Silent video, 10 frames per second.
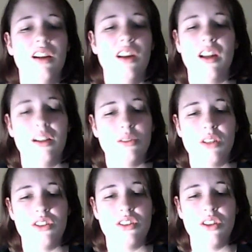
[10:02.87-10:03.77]
I don't want
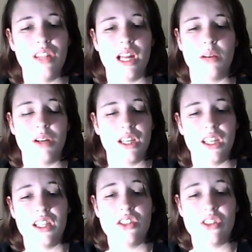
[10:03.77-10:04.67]
to do that. Why can't
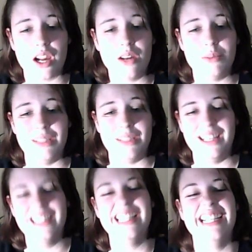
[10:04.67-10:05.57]
they just hire me?
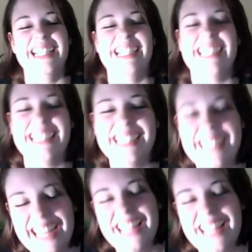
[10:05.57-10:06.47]

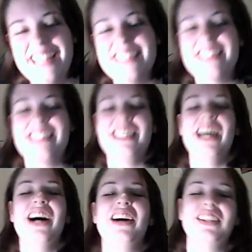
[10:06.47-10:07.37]

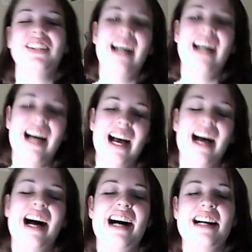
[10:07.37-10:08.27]
So,
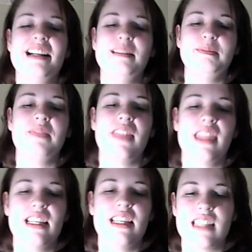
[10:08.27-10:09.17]

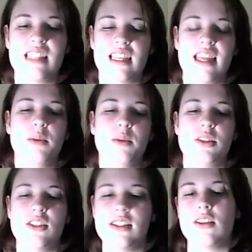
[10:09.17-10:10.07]
things like that, which
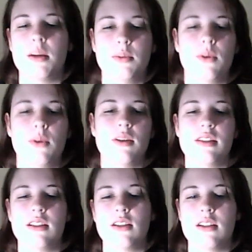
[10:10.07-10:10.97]
this Job Corps
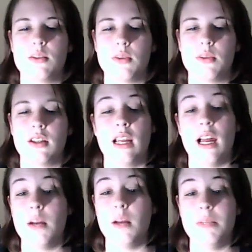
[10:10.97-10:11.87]
Center is really going to
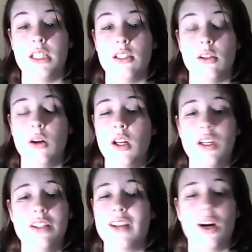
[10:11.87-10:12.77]
help me do.
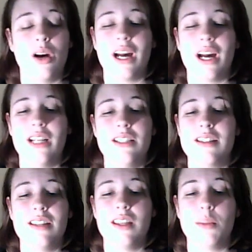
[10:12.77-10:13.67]
So I didn't
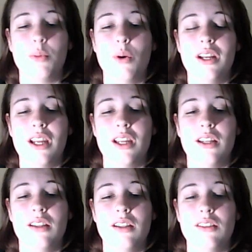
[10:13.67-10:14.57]
see the point
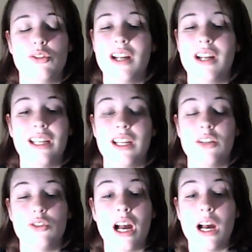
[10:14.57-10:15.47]
in trying to get a
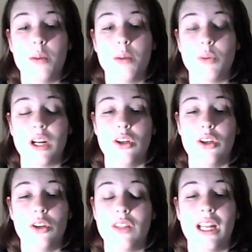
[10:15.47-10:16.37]
job when I
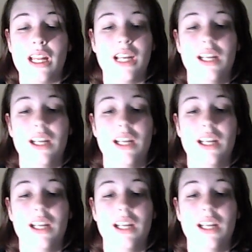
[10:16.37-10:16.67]
knew that